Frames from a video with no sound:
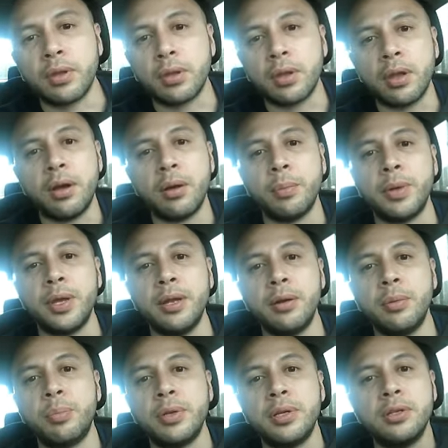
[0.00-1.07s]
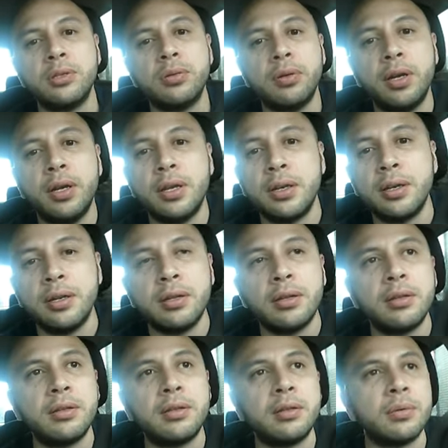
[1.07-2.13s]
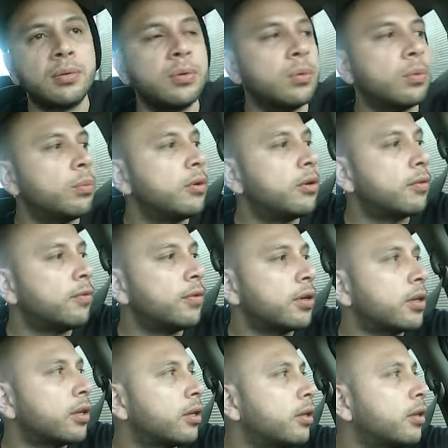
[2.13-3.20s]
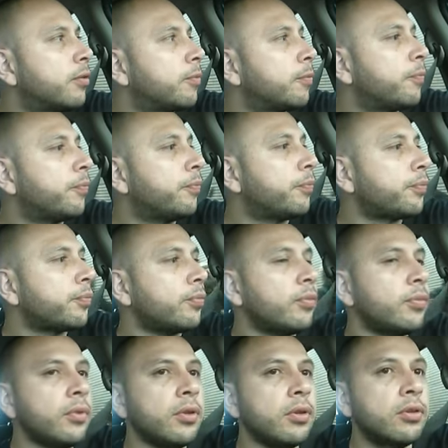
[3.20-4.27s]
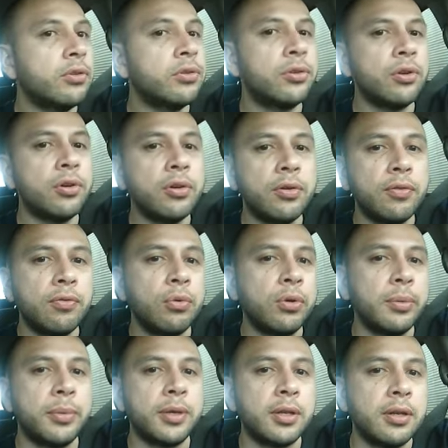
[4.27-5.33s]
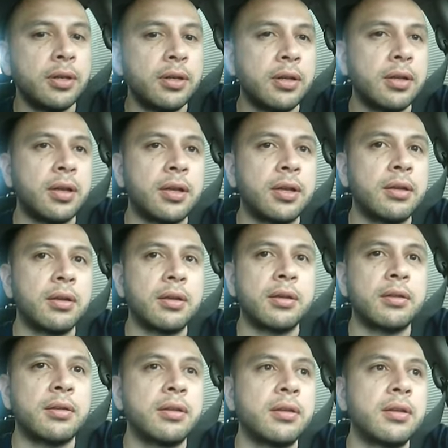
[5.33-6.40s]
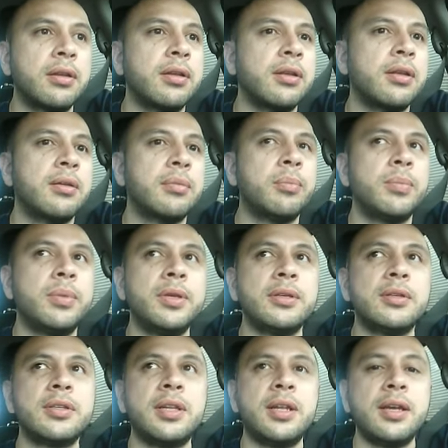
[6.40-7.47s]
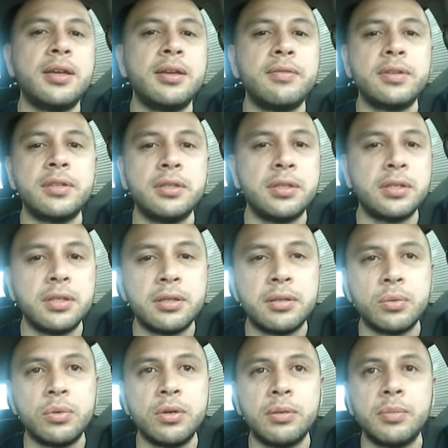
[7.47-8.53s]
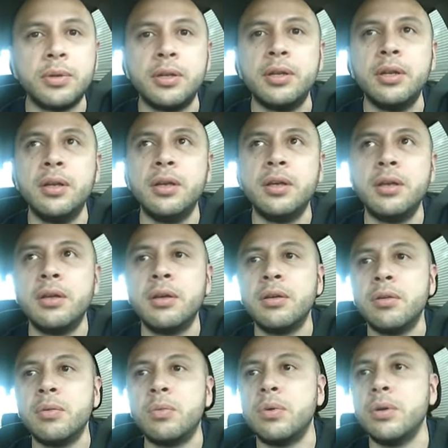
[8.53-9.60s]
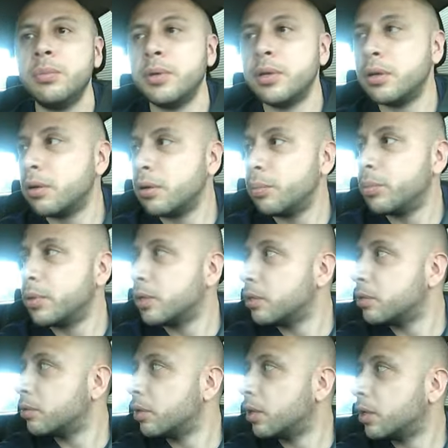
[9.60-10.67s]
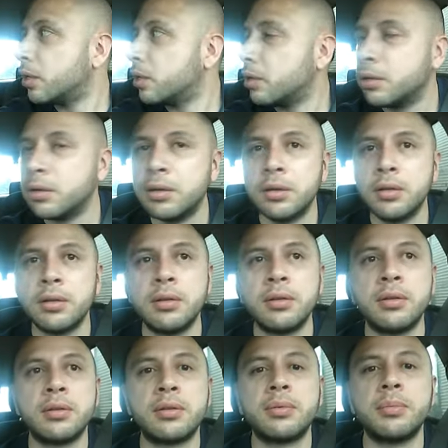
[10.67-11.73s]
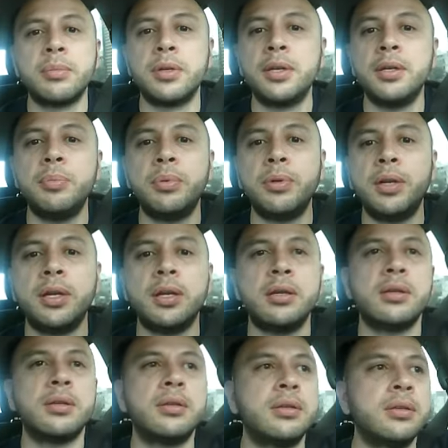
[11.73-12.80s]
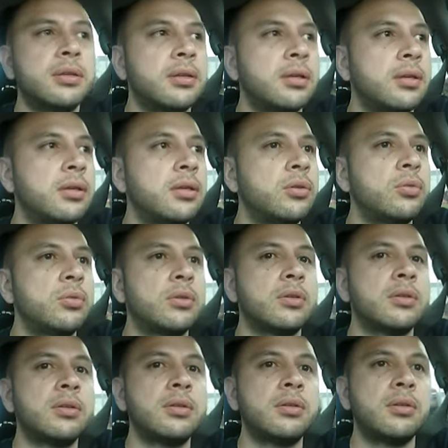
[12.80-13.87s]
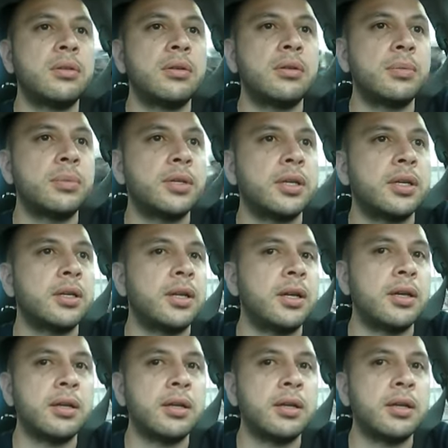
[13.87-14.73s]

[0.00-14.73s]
how men are being trained to motherfucking serve women, like be a slave and shit to women. Women are being trained to manipulate us and use us, you know what I'm saying?